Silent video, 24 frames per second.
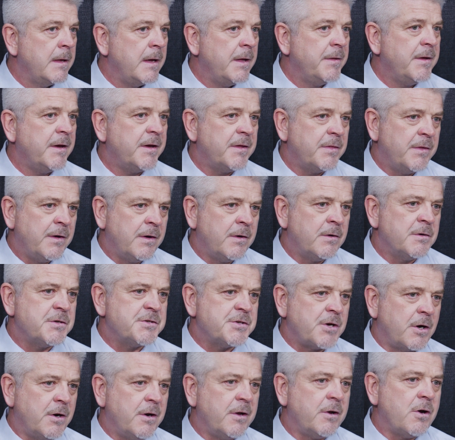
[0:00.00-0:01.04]
Yeah, they're
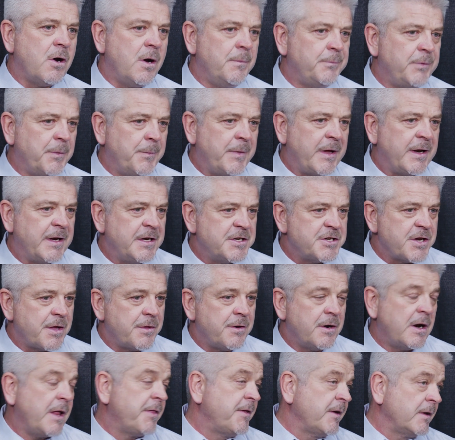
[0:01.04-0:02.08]
starting to complement each
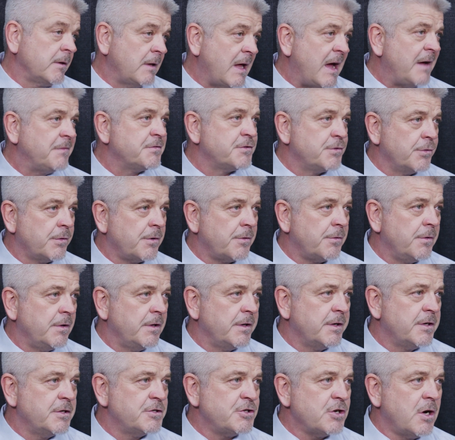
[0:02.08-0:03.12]
other, and I think Laff's doing a
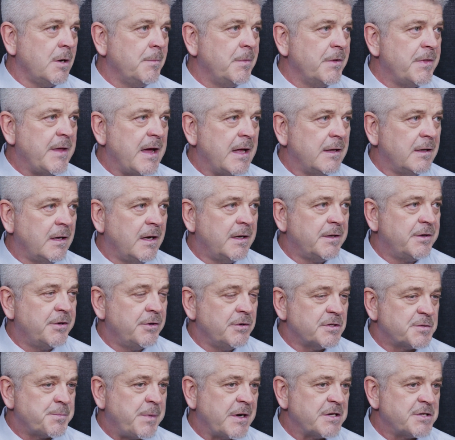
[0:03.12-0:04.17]
really good job on that line
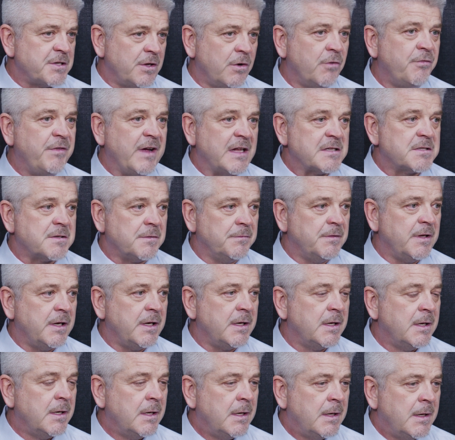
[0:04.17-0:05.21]
too, especially
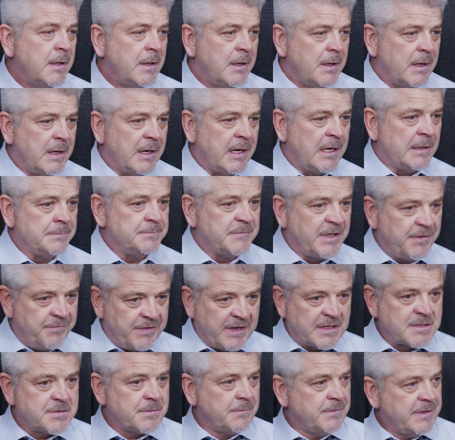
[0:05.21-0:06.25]
offensively.
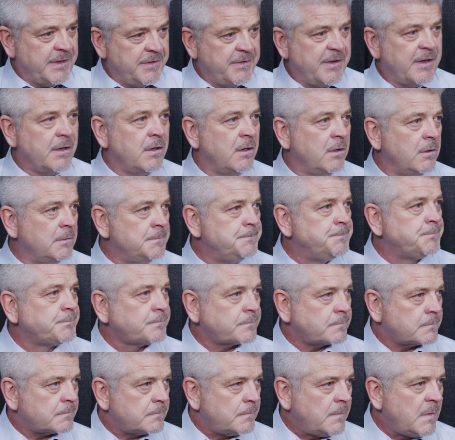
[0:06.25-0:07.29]
Defensively, they'll
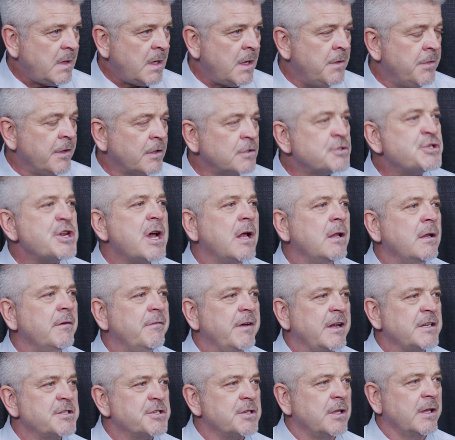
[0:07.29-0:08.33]
gel
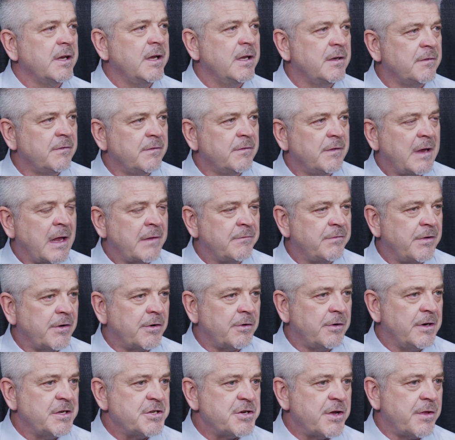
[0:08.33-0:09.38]
eventually and
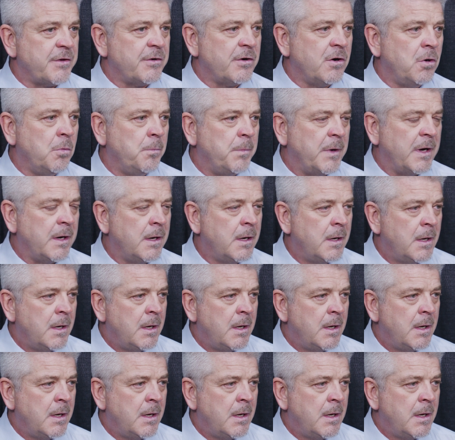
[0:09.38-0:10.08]
figure each other out. But